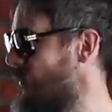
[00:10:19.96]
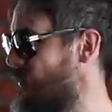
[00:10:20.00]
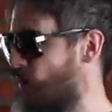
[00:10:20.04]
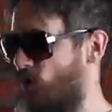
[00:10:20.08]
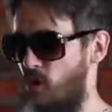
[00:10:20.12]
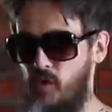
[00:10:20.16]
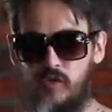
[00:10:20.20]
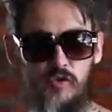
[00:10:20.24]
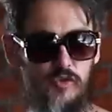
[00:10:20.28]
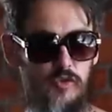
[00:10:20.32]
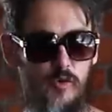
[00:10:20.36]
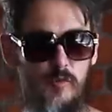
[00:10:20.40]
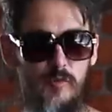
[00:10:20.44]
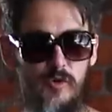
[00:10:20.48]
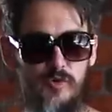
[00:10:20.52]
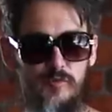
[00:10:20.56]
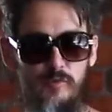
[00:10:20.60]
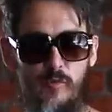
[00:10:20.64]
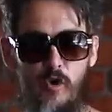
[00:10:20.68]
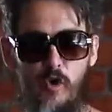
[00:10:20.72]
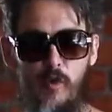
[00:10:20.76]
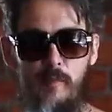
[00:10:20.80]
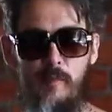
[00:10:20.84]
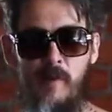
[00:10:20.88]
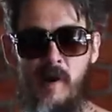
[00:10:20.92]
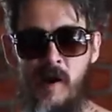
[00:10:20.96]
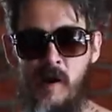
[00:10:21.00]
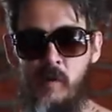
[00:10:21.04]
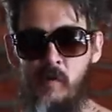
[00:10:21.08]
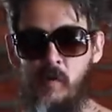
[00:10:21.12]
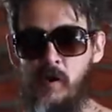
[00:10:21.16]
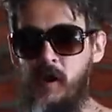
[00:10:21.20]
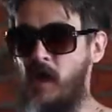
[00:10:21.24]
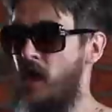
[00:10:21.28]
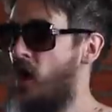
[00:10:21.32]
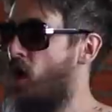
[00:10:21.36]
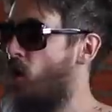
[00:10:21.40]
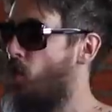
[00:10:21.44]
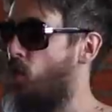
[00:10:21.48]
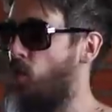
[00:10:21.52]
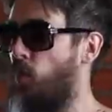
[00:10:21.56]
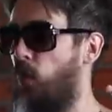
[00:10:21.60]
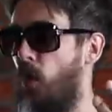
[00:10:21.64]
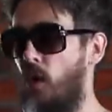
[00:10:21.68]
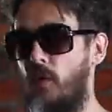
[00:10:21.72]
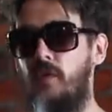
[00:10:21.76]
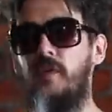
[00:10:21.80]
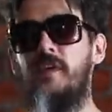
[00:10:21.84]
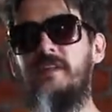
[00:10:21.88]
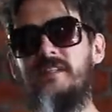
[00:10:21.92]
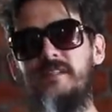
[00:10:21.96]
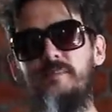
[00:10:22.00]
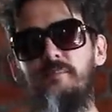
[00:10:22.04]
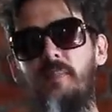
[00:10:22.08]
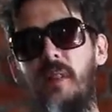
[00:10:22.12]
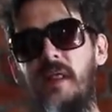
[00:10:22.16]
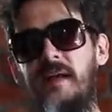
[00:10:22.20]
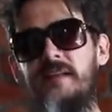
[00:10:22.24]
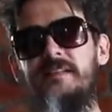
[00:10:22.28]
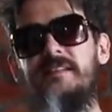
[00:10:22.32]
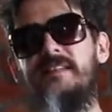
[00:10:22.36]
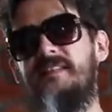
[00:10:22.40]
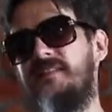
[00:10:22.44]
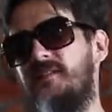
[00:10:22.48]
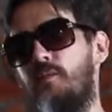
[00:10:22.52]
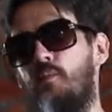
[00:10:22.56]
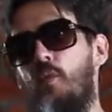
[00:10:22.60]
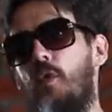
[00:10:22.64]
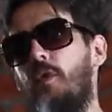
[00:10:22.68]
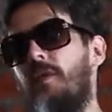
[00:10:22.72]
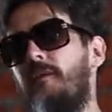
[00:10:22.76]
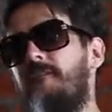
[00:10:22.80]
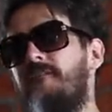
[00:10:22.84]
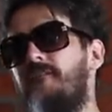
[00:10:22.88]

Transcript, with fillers: talk so much more about what this place is and what the